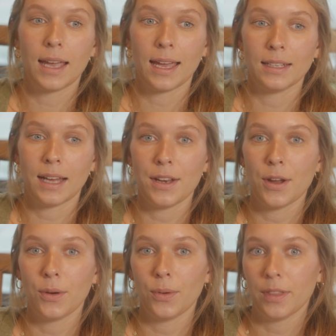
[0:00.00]
And I
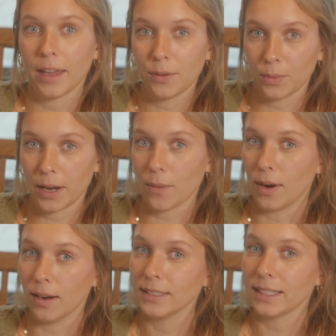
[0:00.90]
know then what I
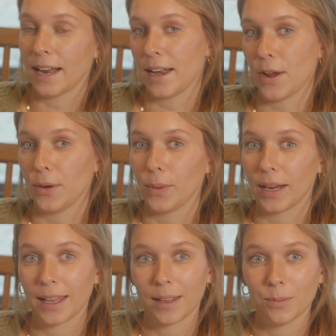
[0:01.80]
want and I know
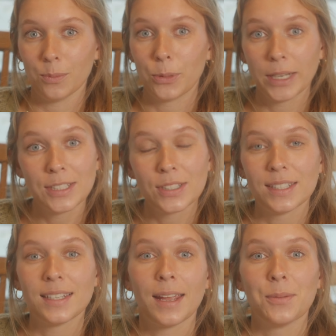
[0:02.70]
what I can bring to
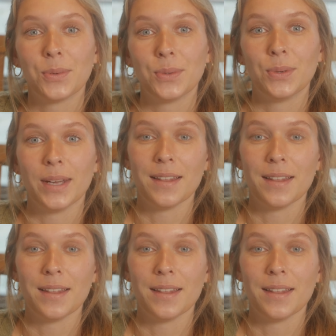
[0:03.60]
the table